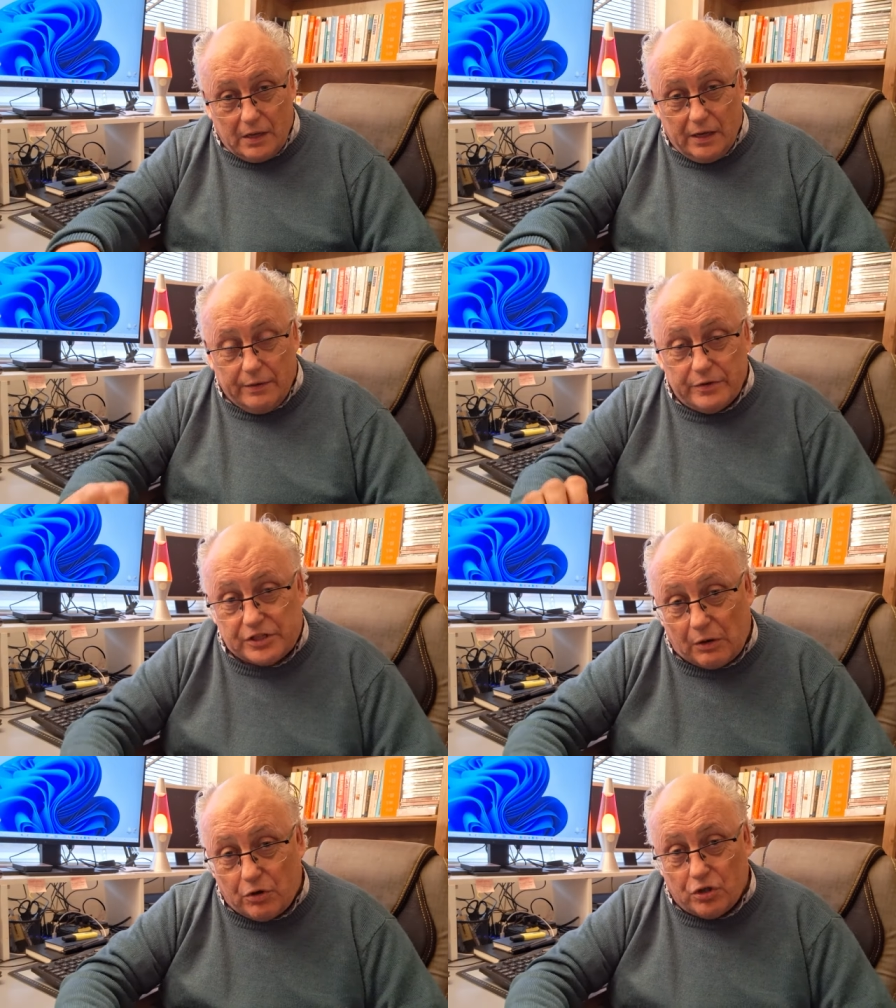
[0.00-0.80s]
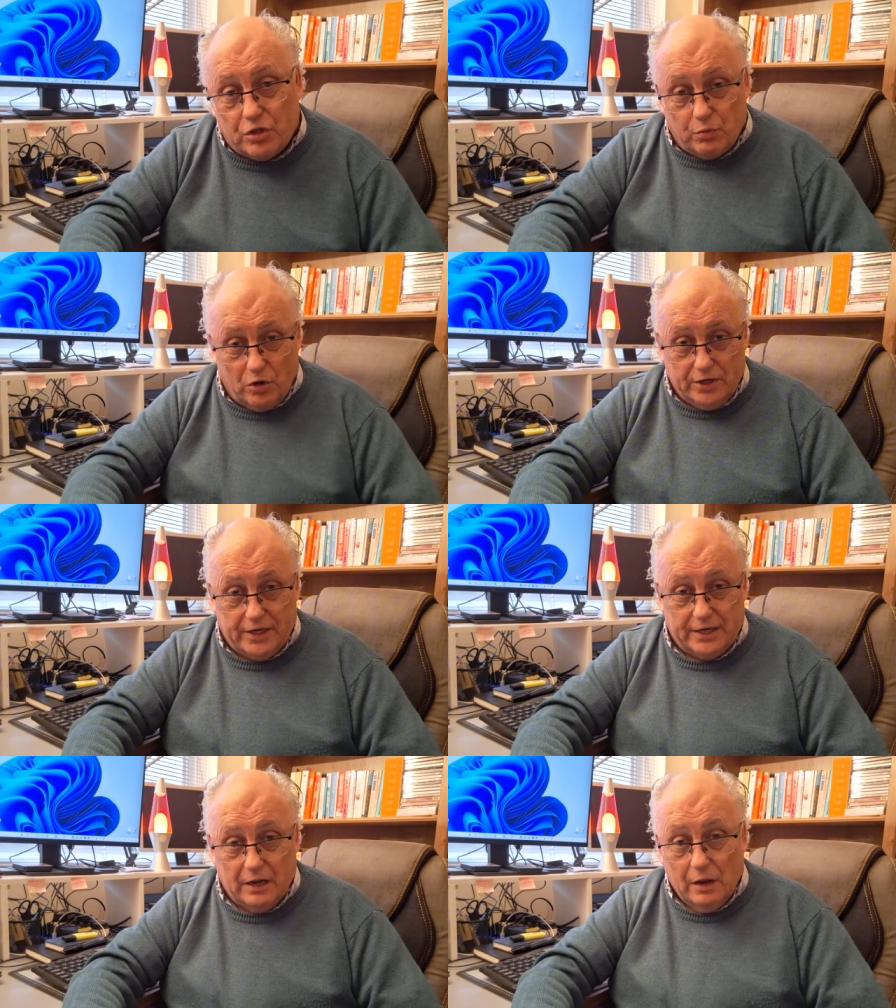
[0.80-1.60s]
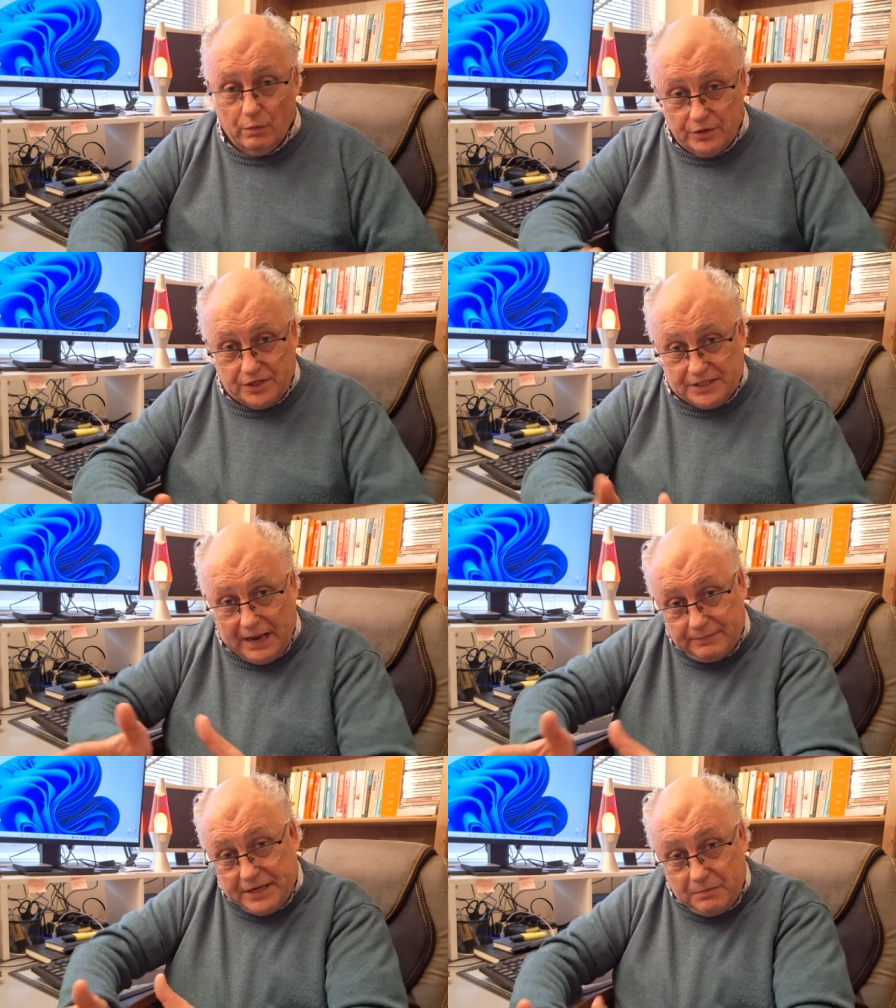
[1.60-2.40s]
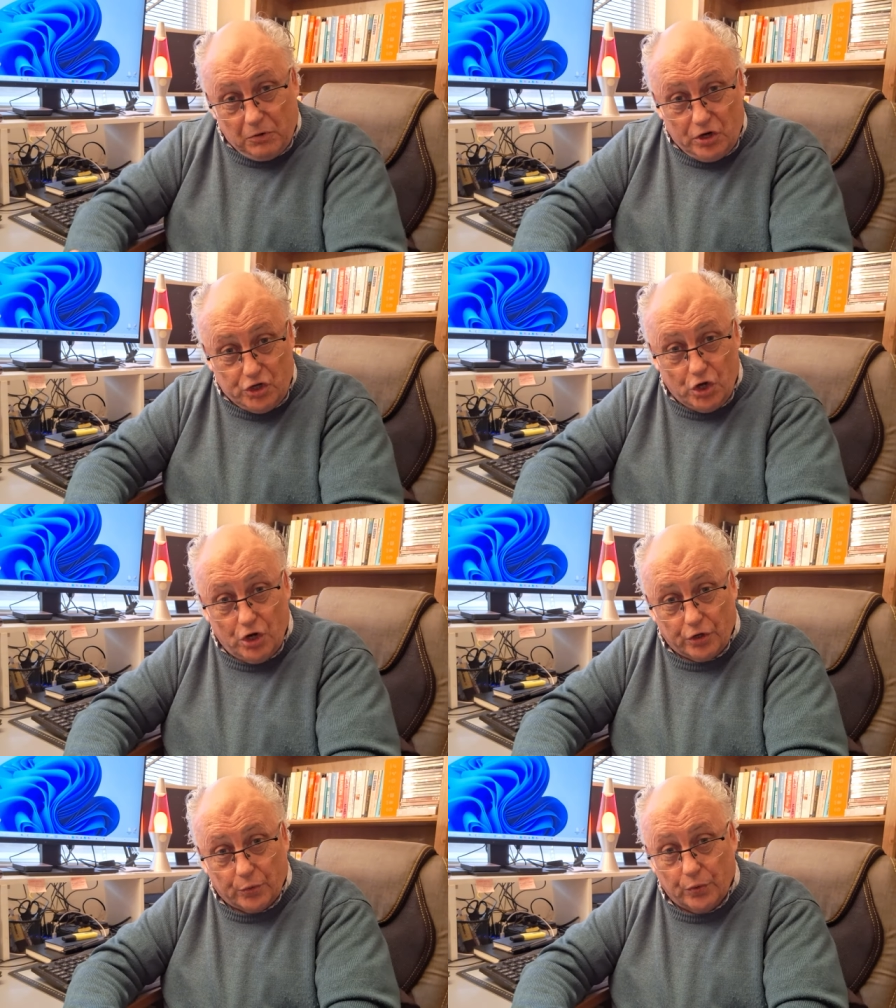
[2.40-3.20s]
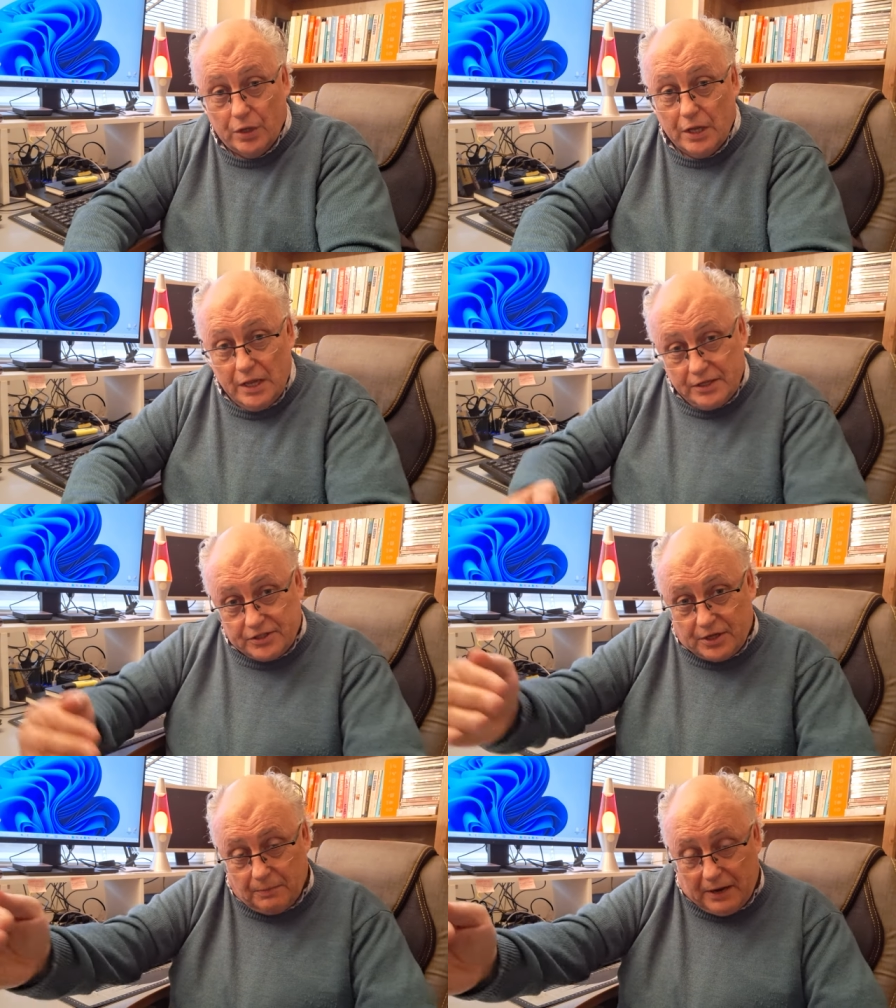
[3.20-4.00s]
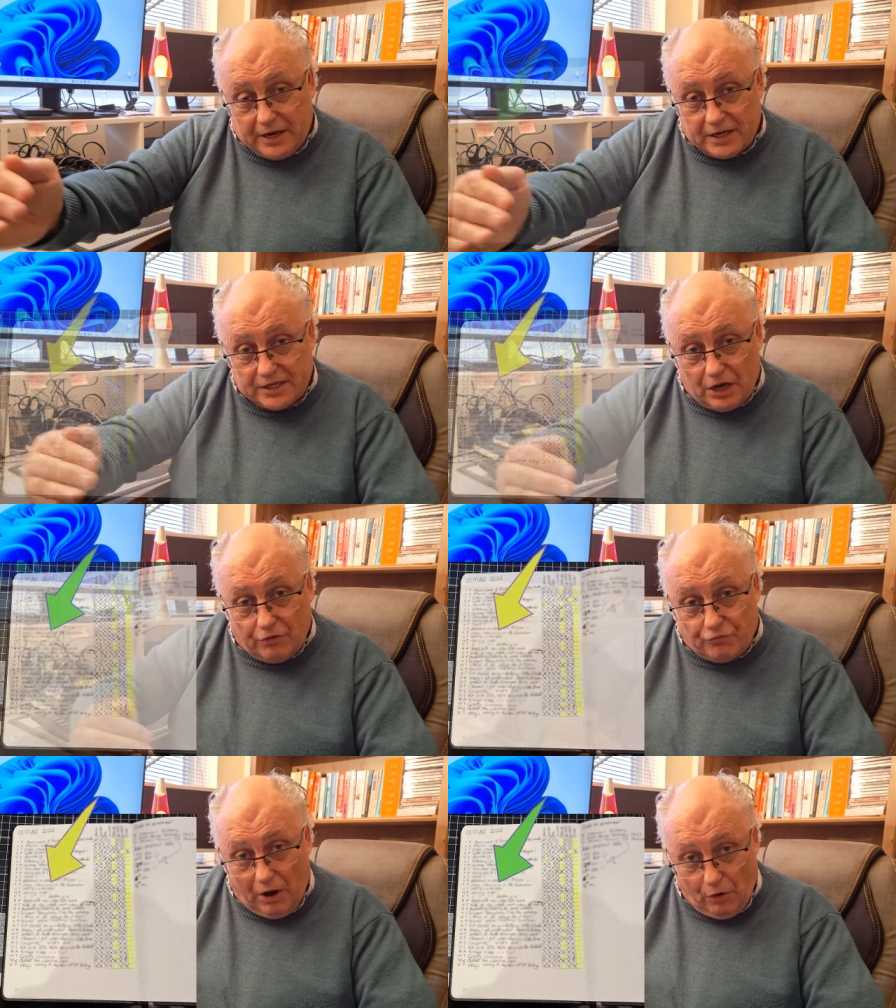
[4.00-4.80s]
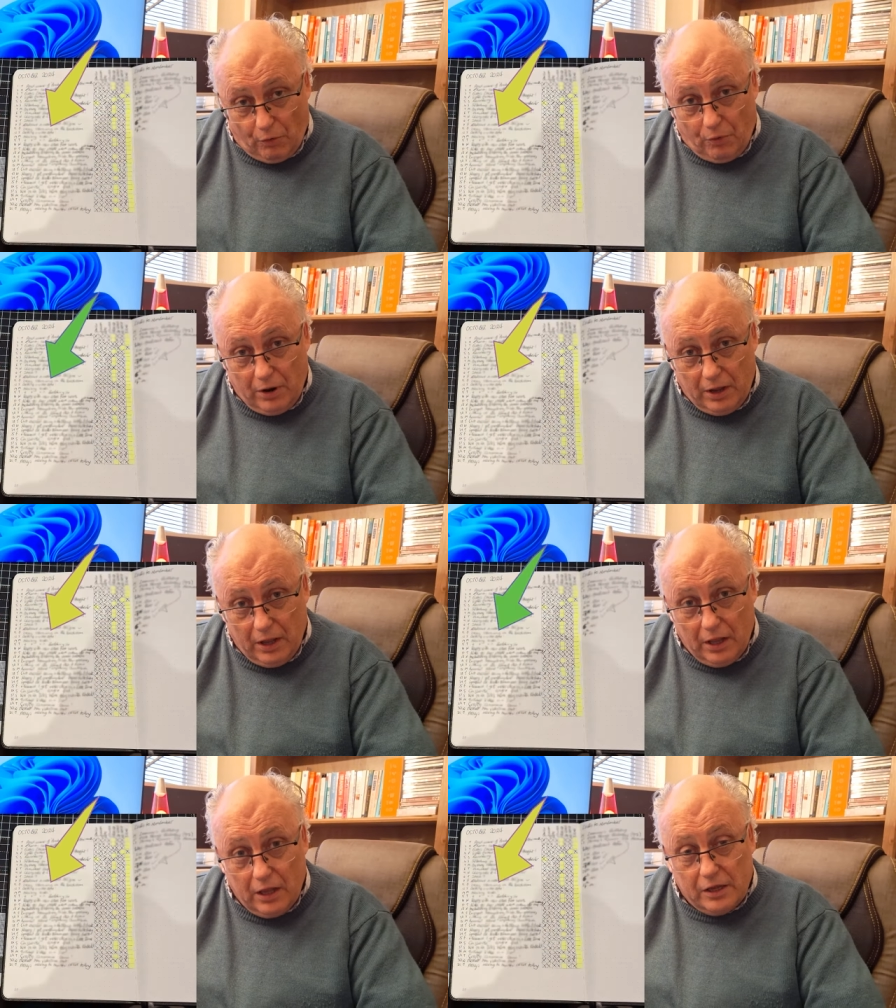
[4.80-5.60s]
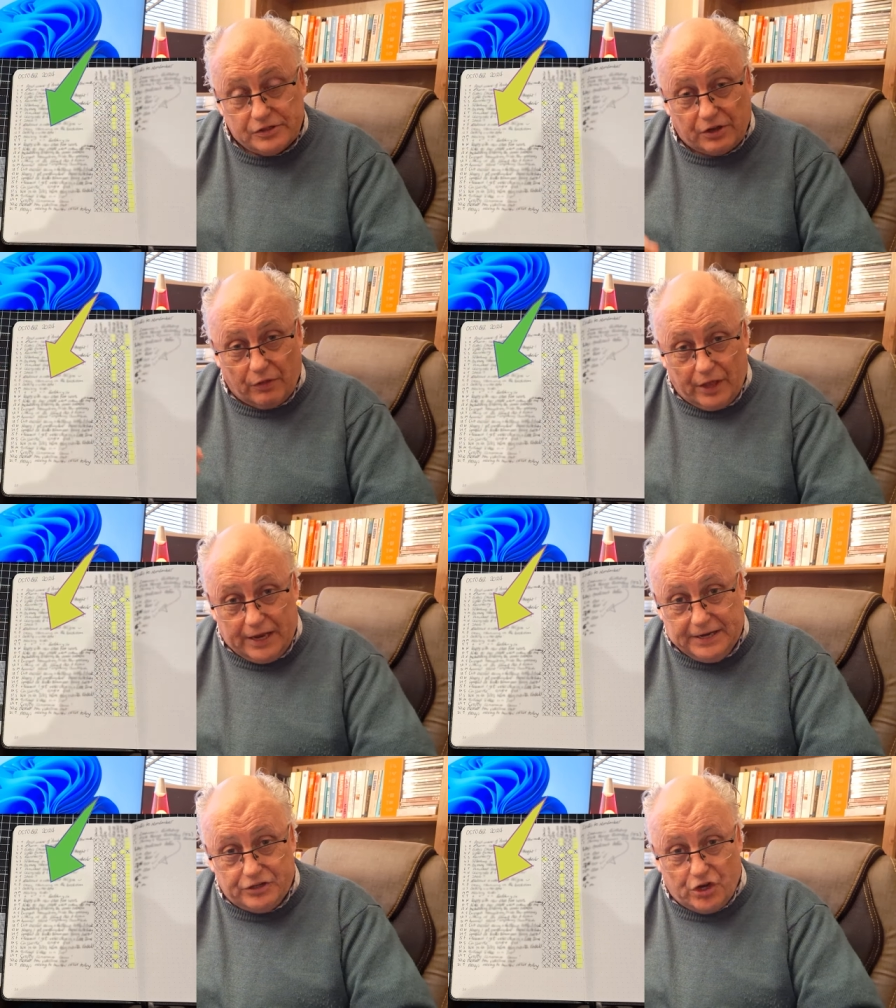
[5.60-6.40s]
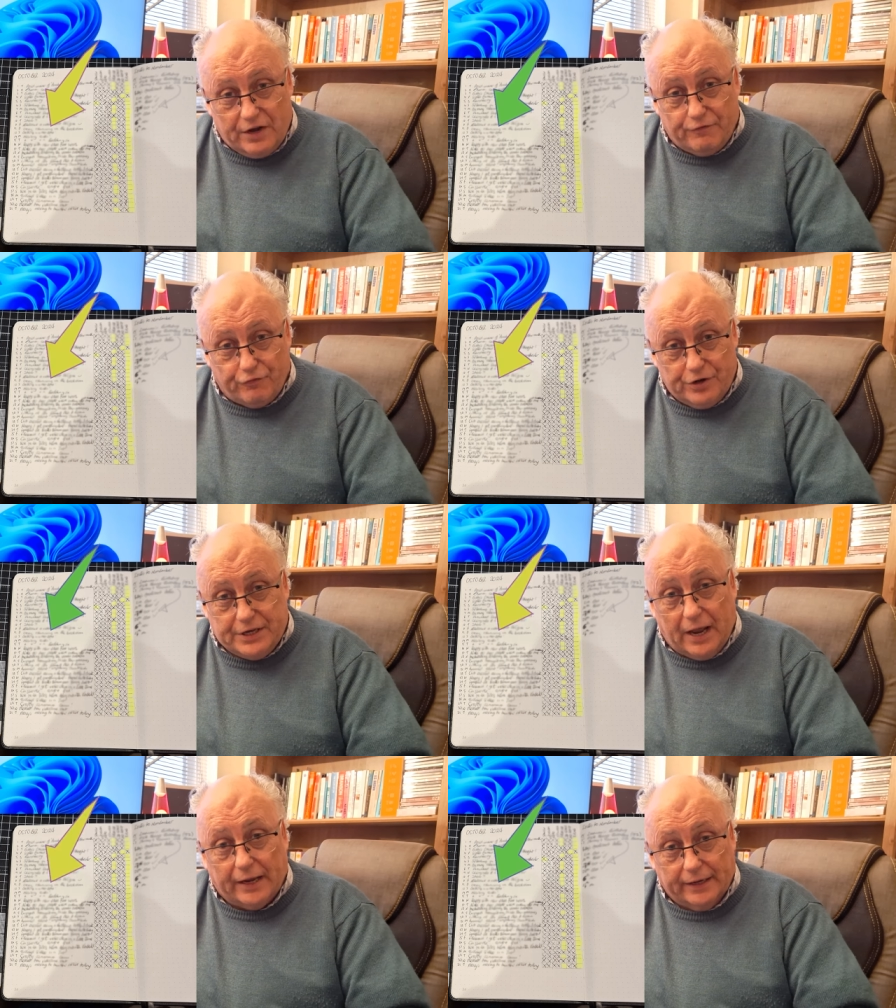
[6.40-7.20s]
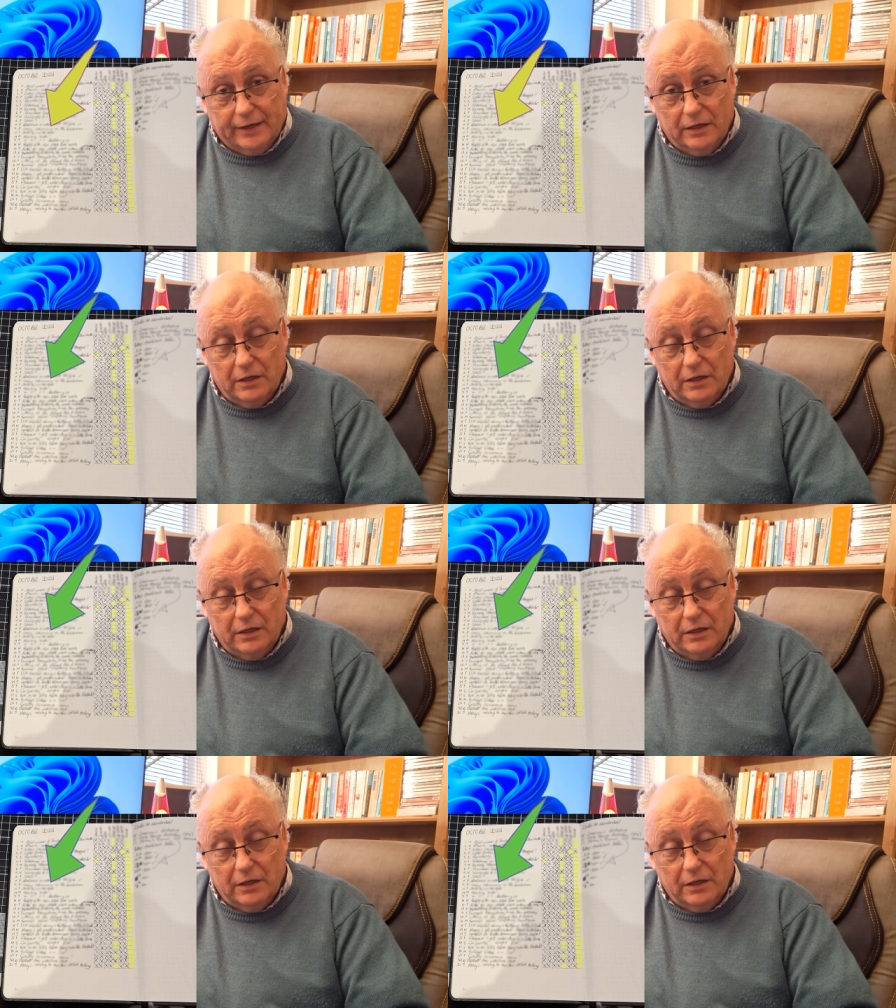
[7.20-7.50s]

And it was so good that what I did was adapted my journal to make us a row so that each and every day